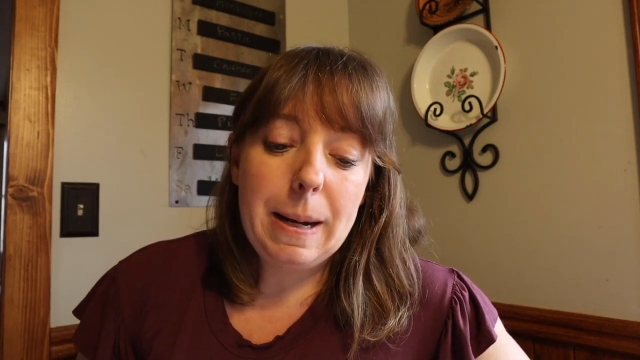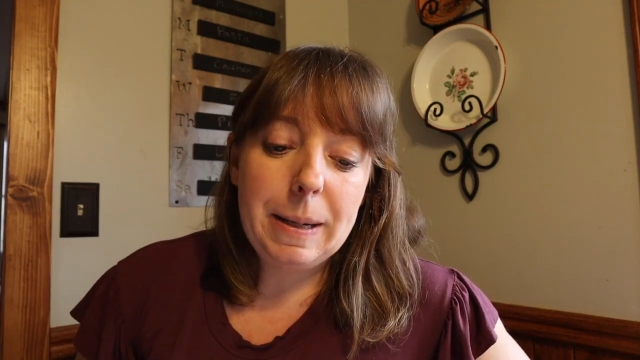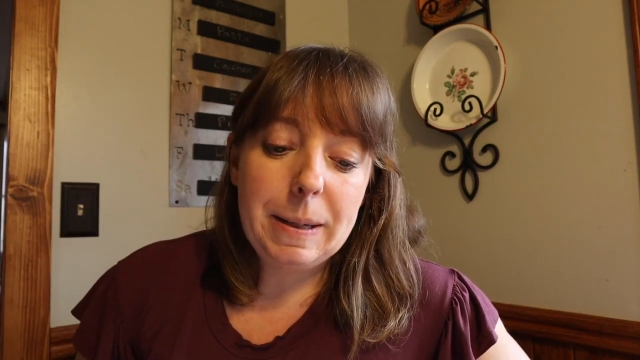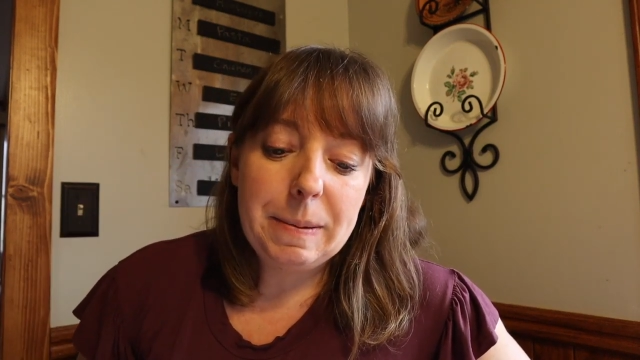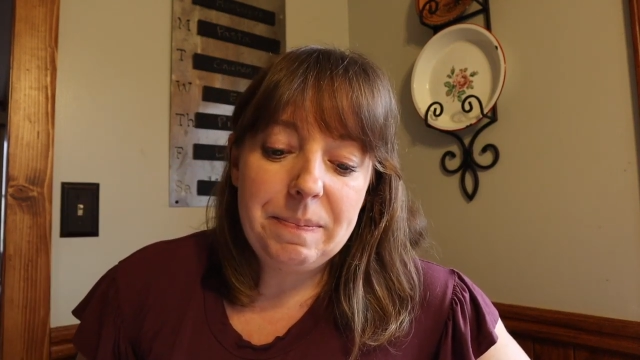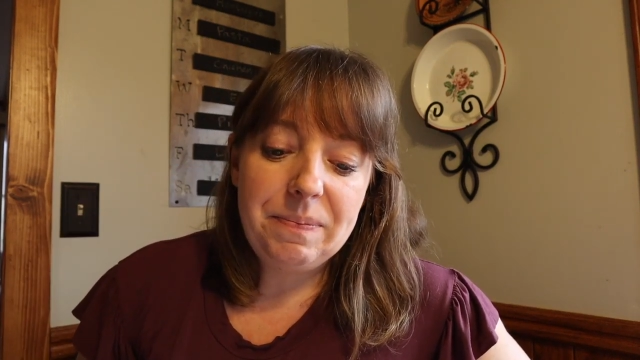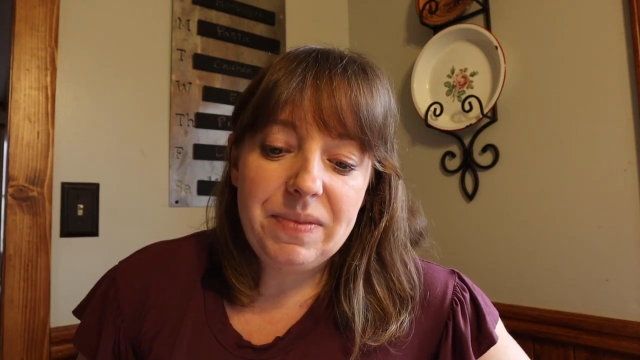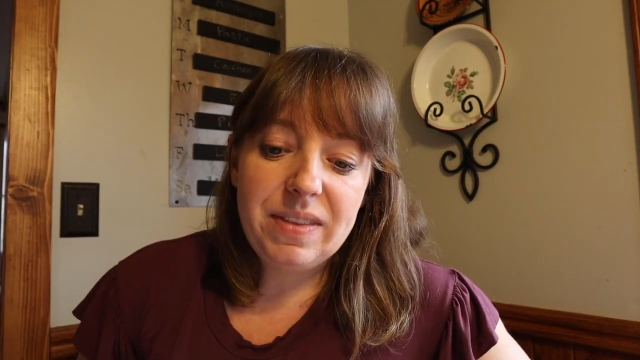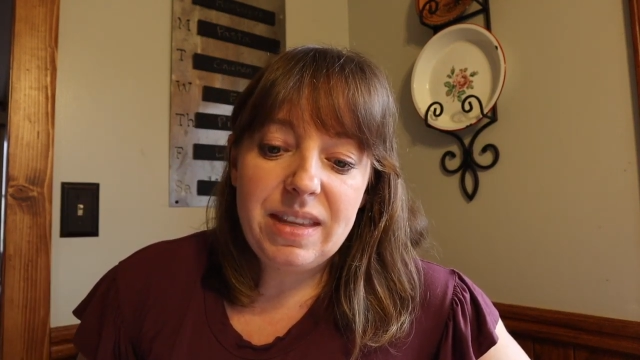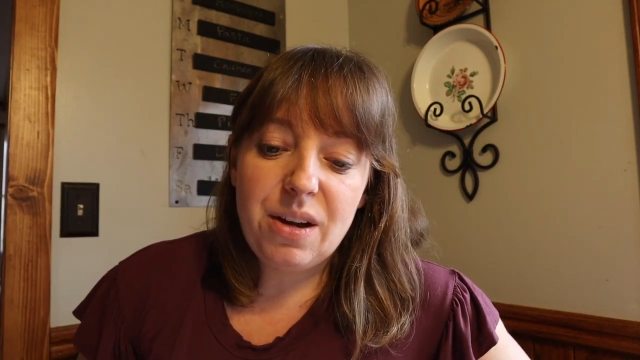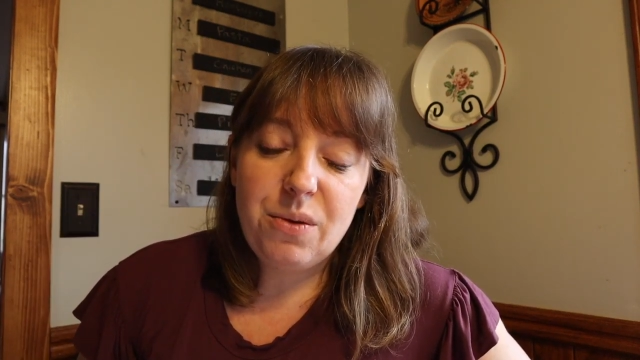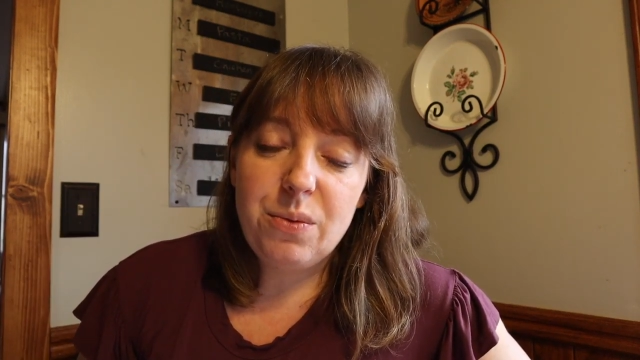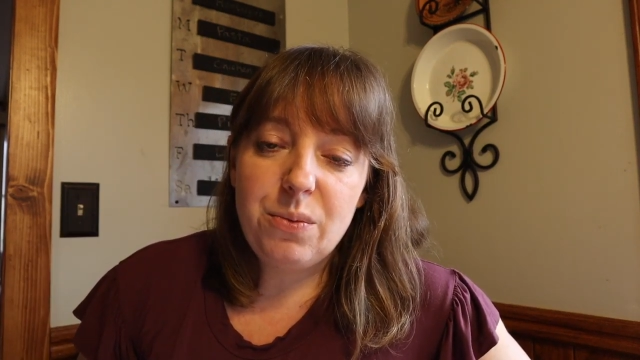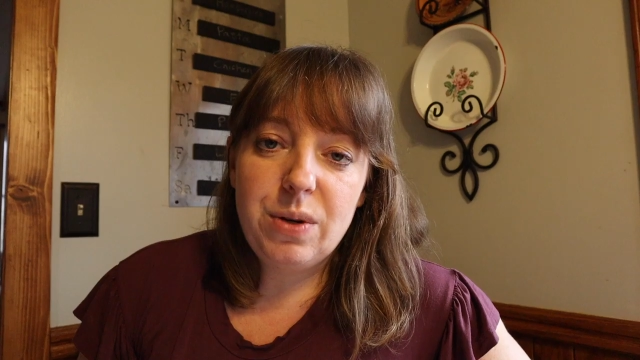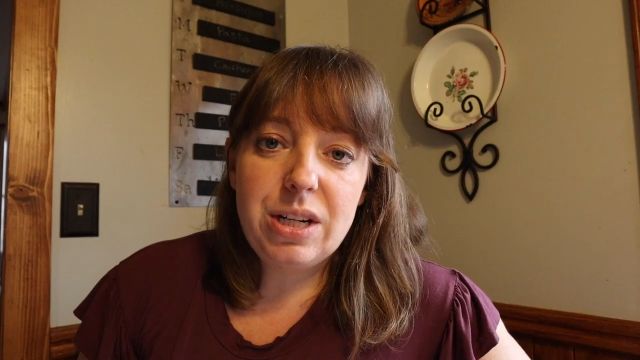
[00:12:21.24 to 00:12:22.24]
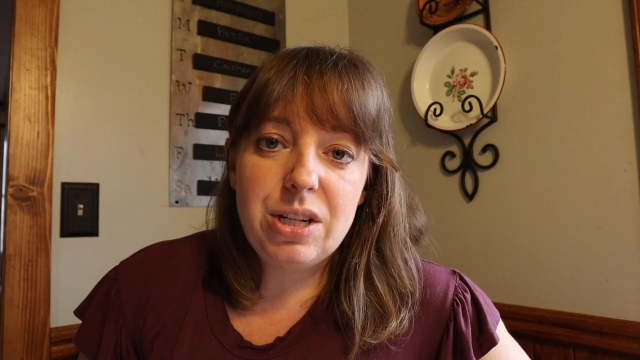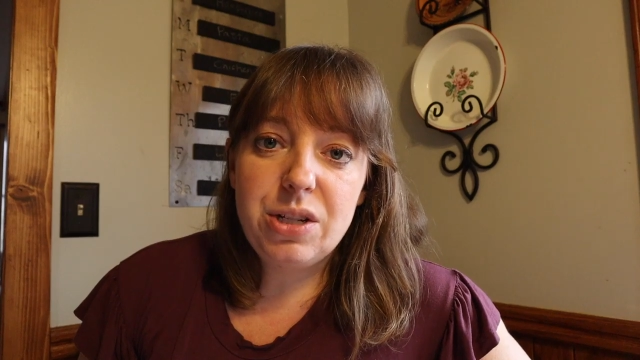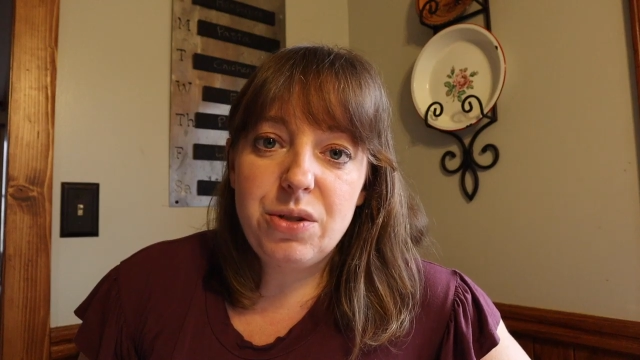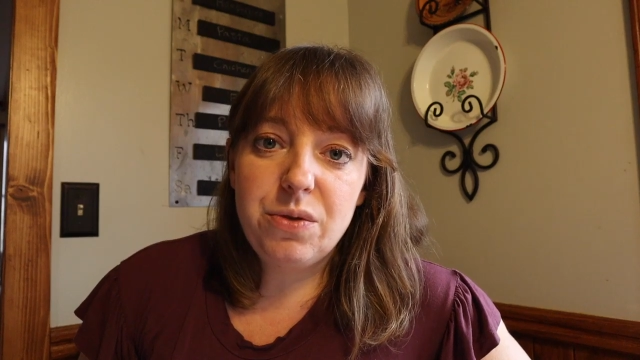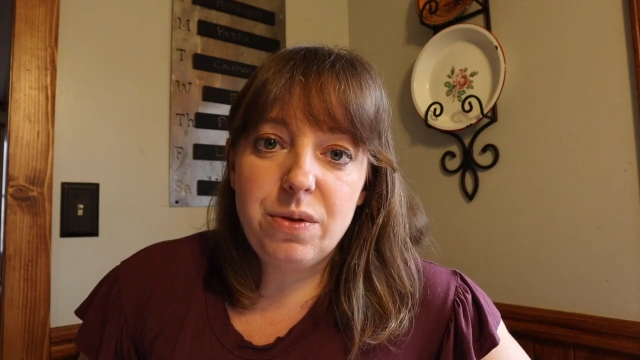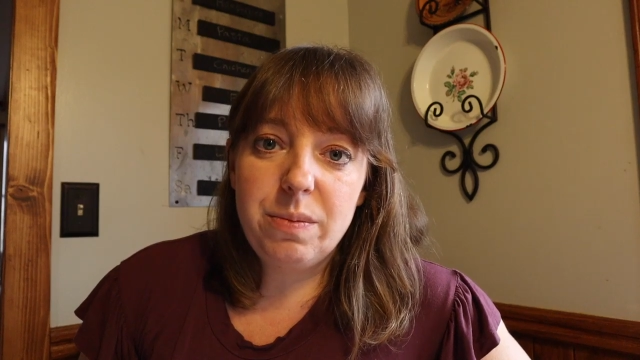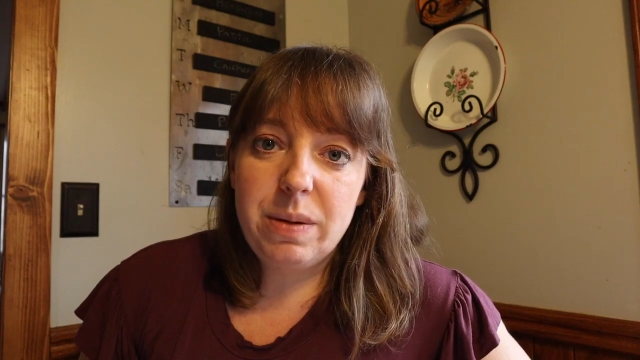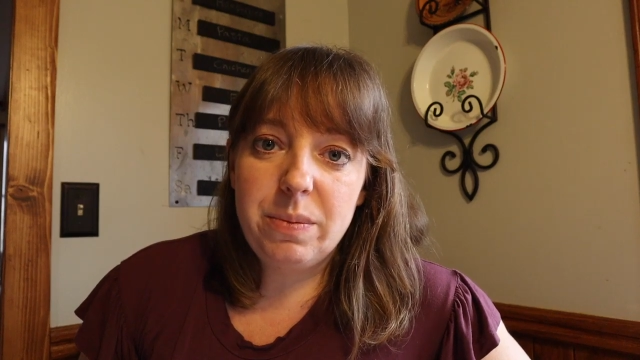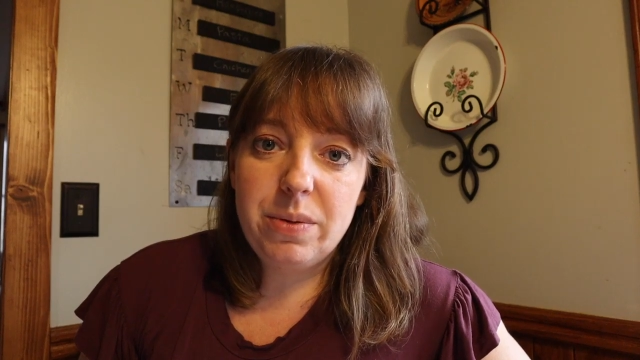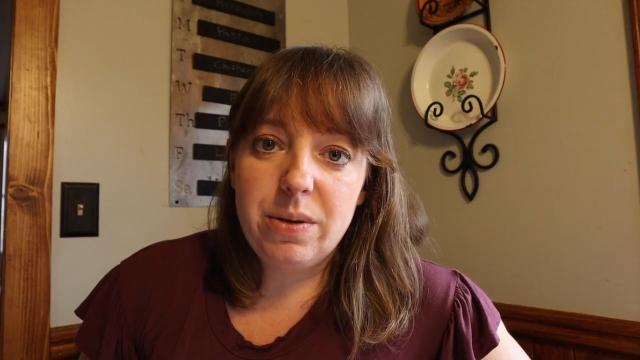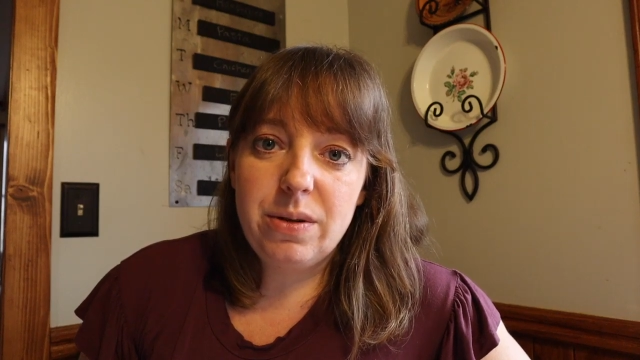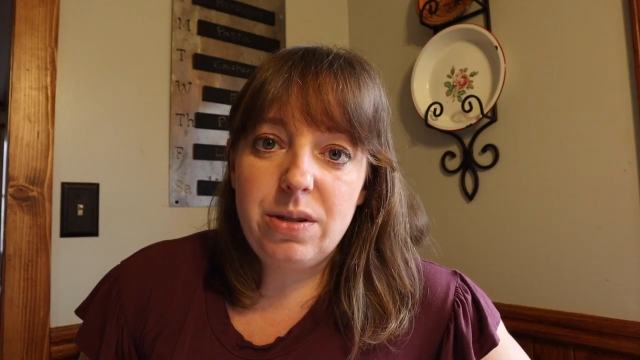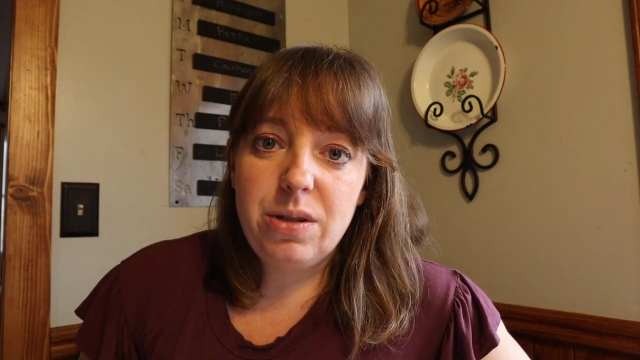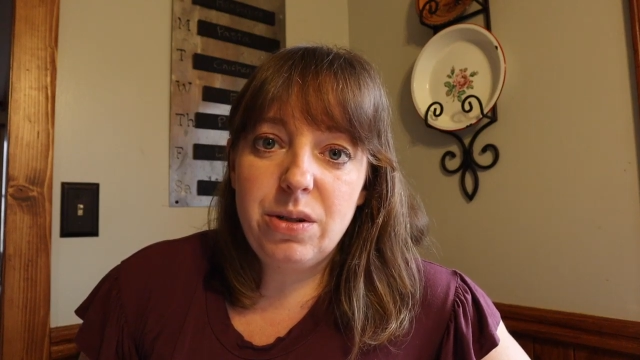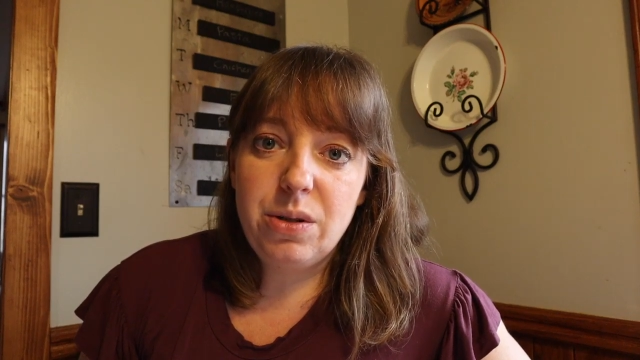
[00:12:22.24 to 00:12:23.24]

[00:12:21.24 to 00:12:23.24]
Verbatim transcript: Um, that we just remember